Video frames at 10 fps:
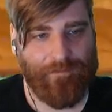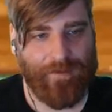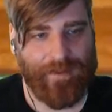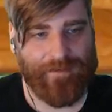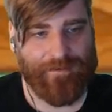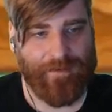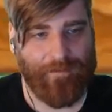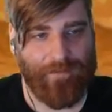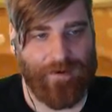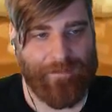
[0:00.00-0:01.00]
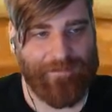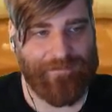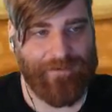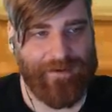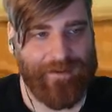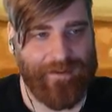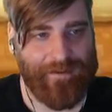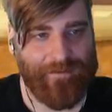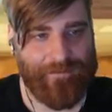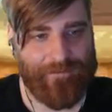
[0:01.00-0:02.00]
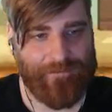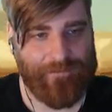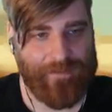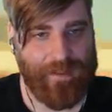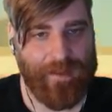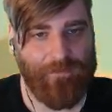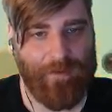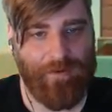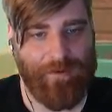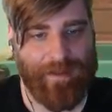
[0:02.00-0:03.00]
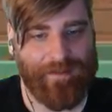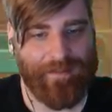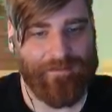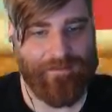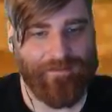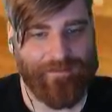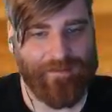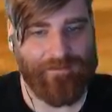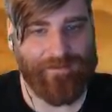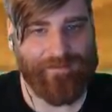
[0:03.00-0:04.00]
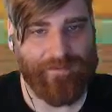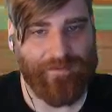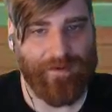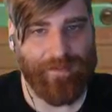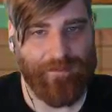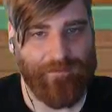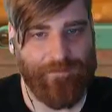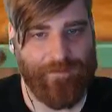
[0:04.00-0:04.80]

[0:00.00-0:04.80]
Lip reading: But perhaps one day... Yeah, why am I going back? There is a reset door, I believe.